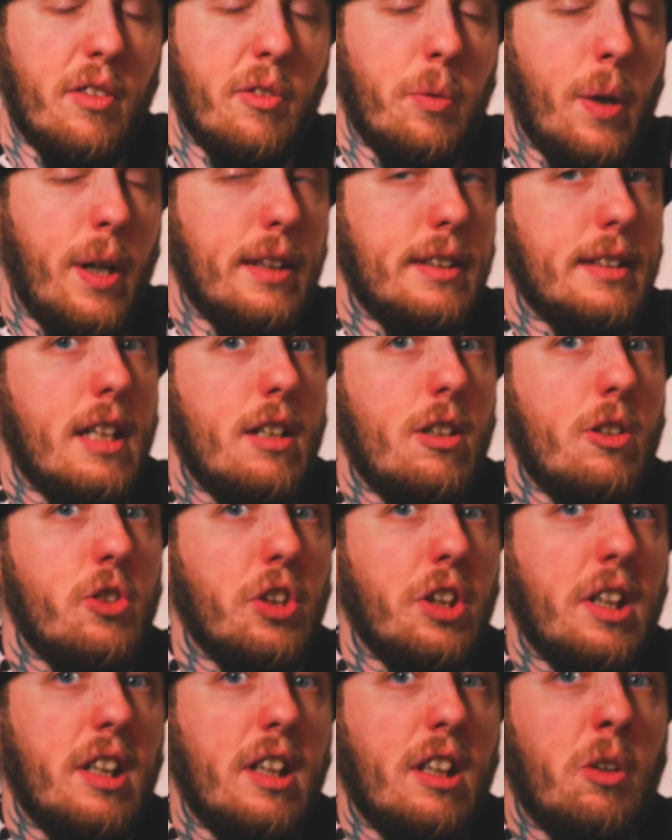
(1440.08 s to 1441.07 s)
of Wands
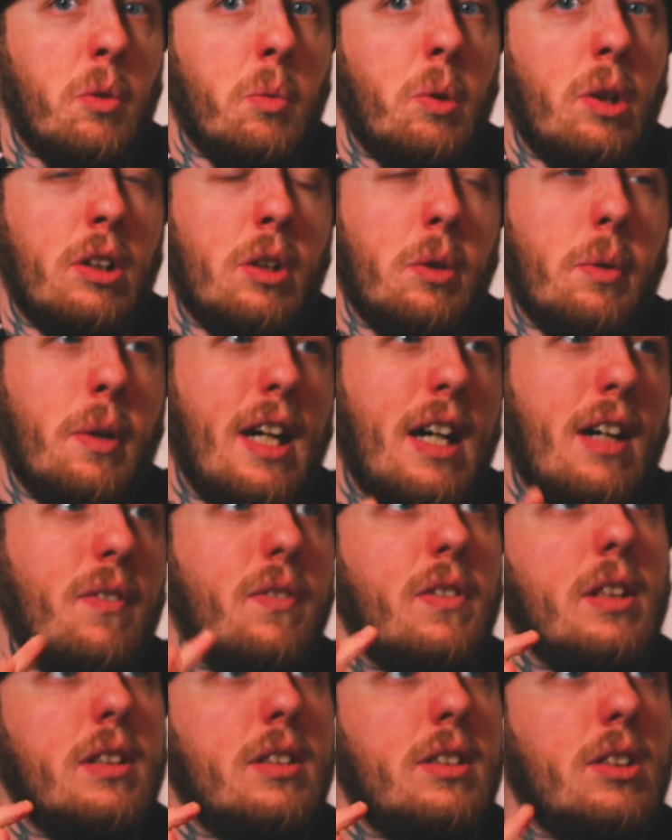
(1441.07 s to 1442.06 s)
energy here, where you
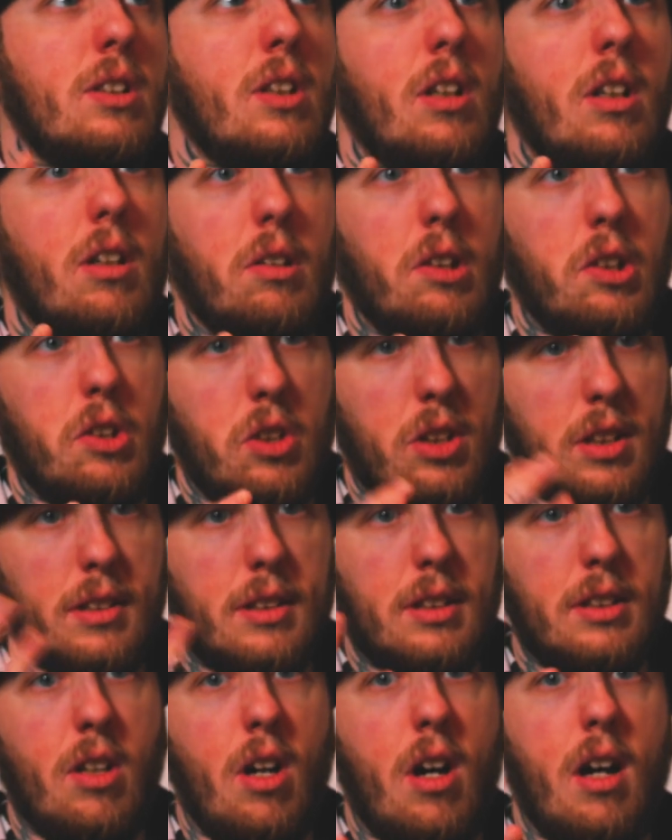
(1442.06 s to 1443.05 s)
have this courage,
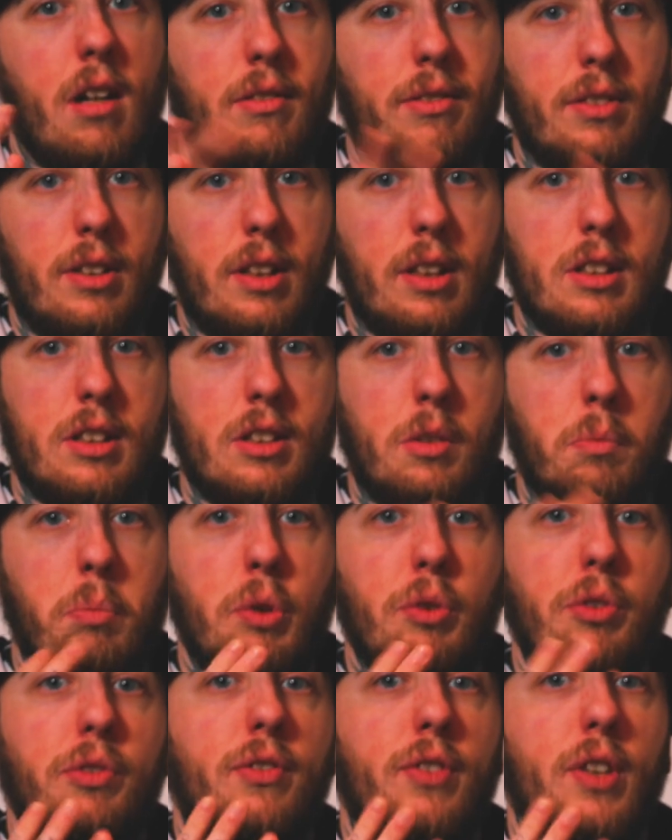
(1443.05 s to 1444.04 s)
this confidence to
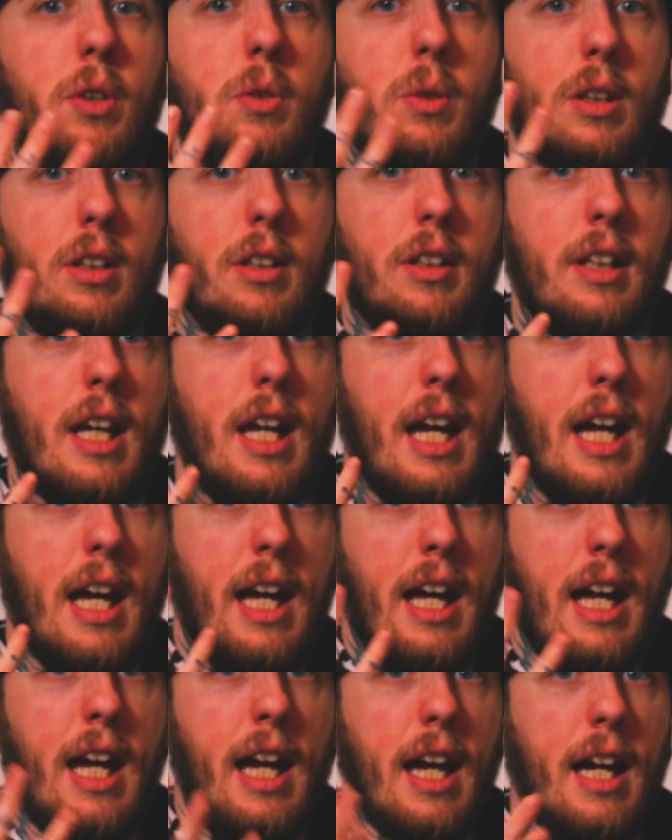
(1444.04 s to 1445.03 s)
move forward
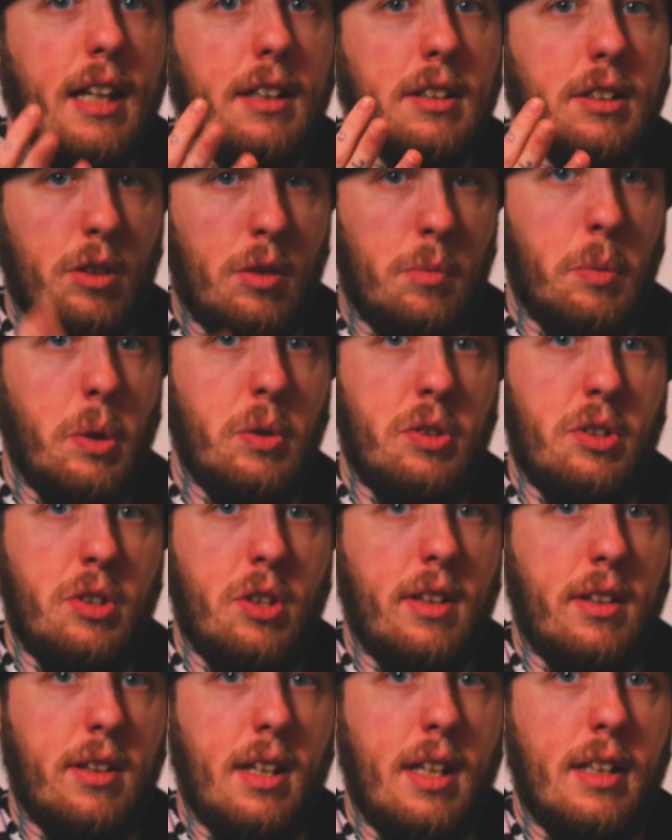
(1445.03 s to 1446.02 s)
as your most
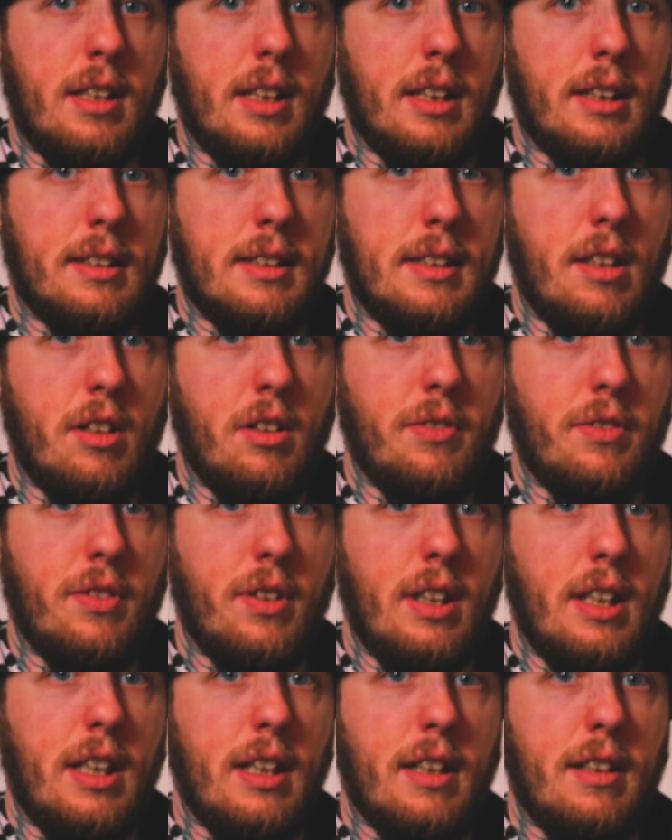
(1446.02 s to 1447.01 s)
authentic
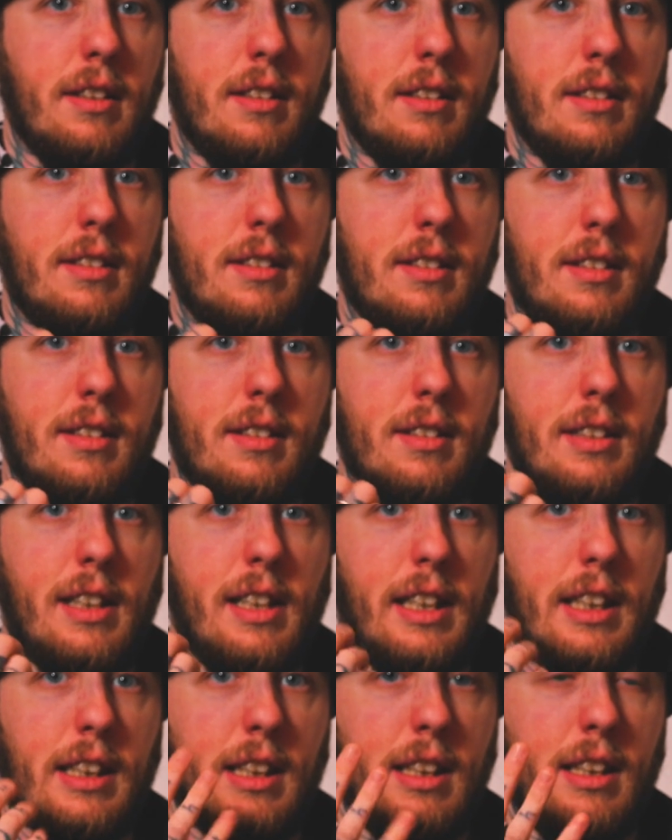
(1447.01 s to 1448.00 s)
self in,
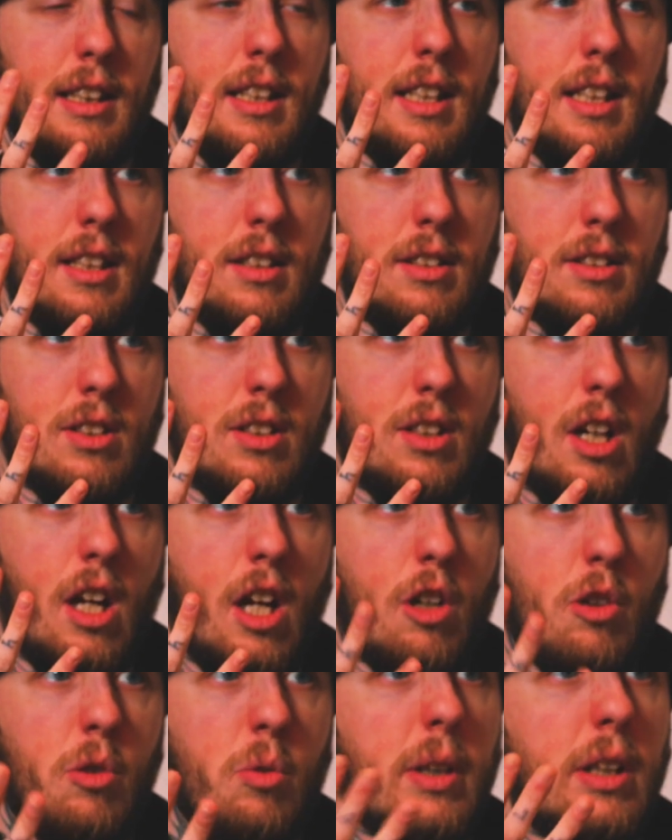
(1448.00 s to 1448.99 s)
like, this
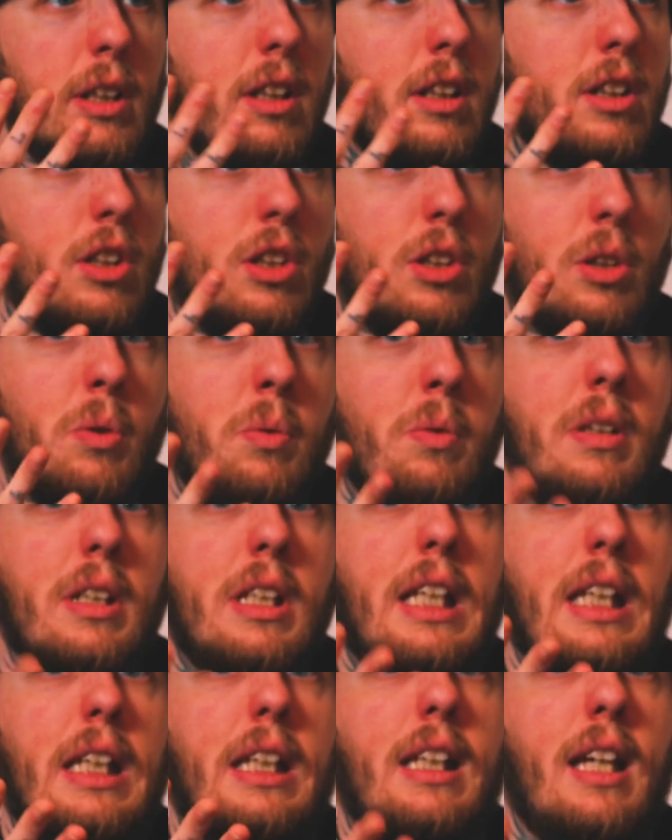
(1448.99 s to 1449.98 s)
really
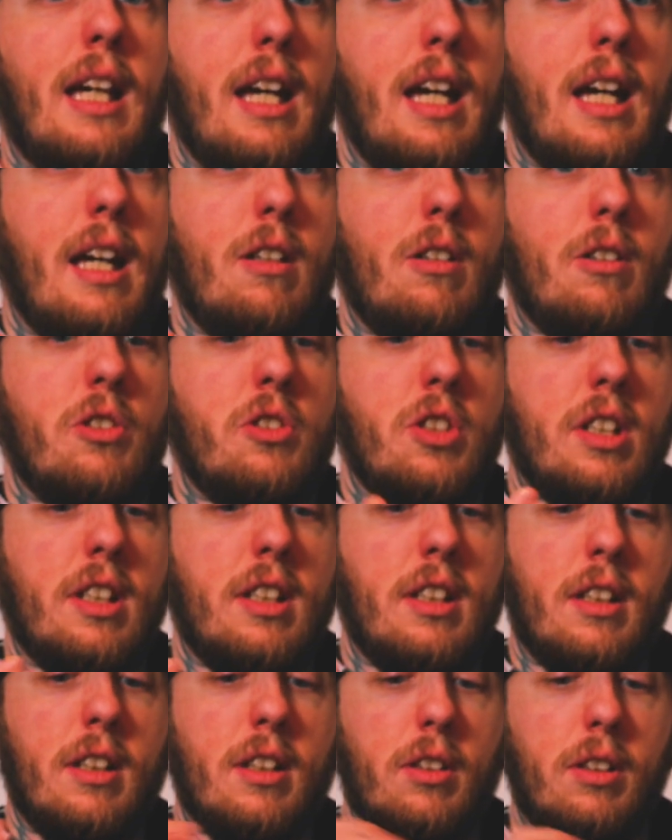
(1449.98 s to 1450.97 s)
unique energy.
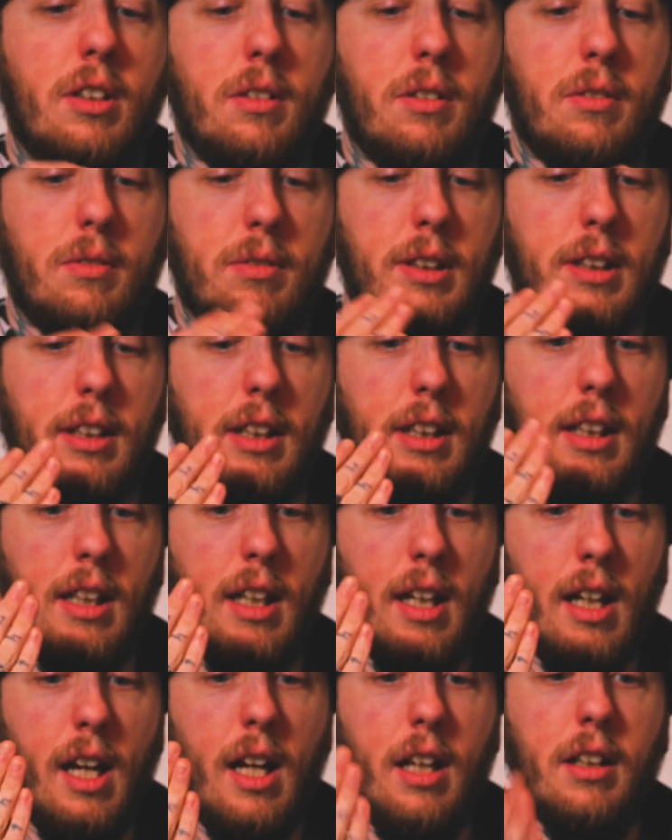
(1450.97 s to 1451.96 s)
You know, you're really
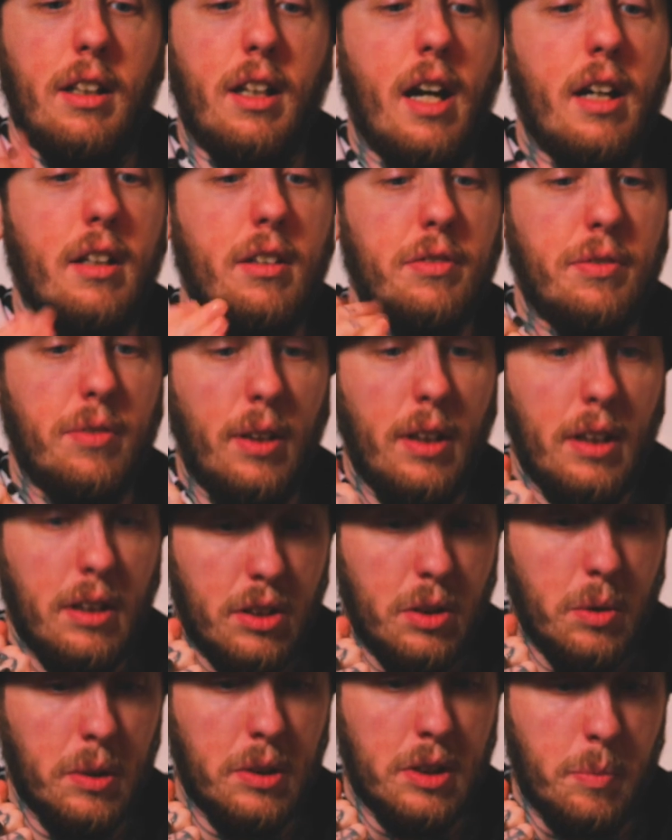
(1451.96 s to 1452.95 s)
not afraid
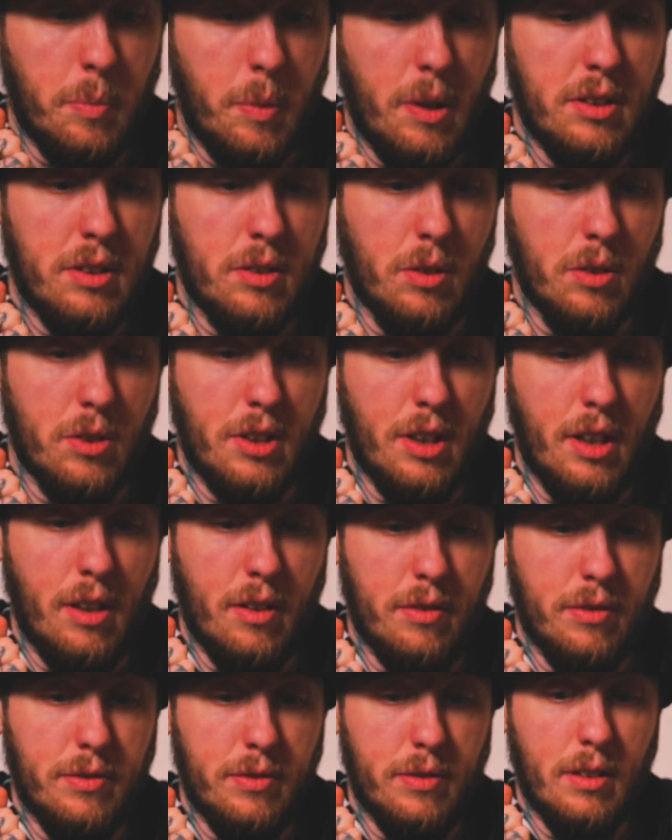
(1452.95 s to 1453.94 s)
to express
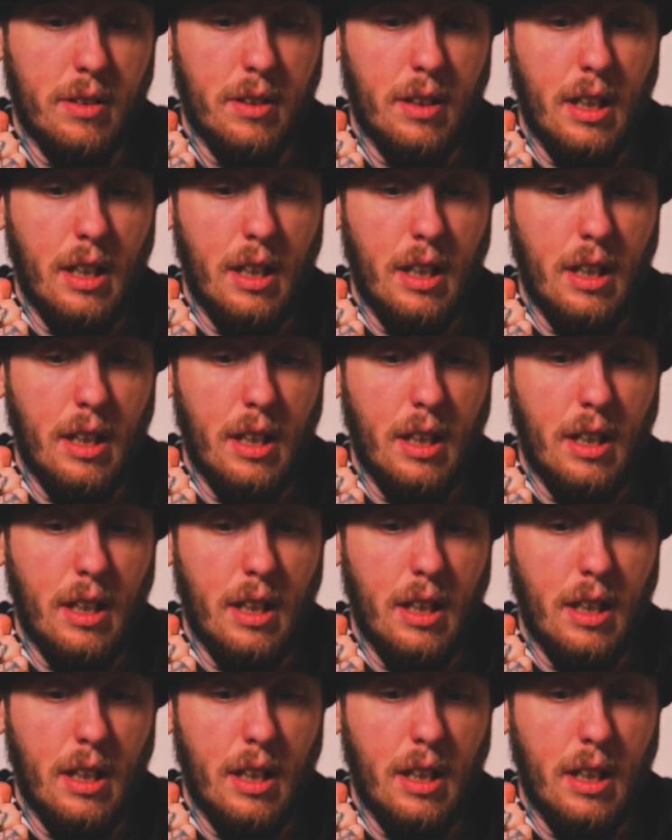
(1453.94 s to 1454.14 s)
yourself.